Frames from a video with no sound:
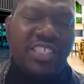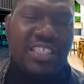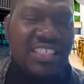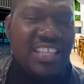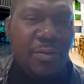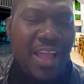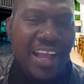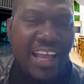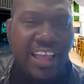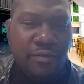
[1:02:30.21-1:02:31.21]
Is there a way I
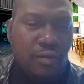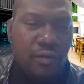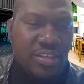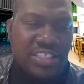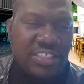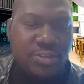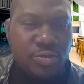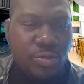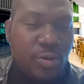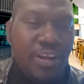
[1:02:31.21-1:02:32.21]
can get full funding? Do
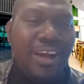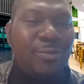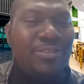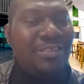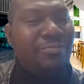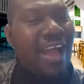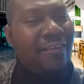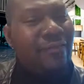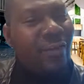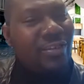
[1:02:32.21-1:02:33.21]
you know?
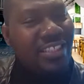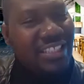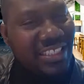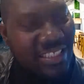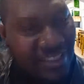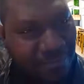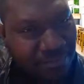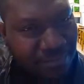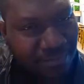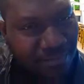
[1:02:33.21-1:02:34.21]
Otigba funding.
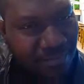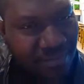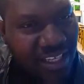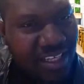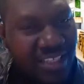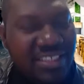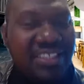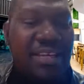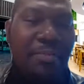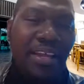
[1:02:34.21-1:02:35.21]
The
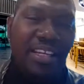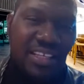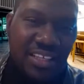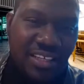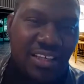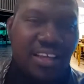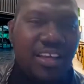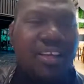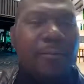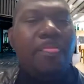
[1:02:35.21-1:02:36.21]
remaining,
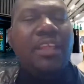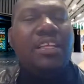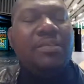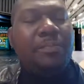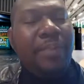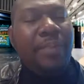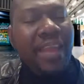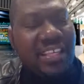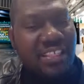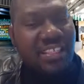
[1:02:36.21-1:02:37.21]
pay
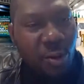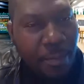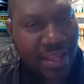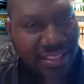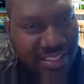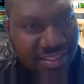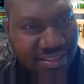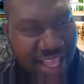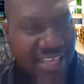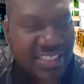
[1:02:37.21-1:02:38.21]
installments.
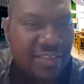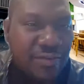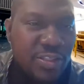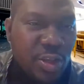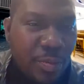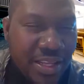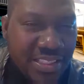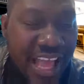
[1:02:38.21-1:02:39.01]
Ask them for installment.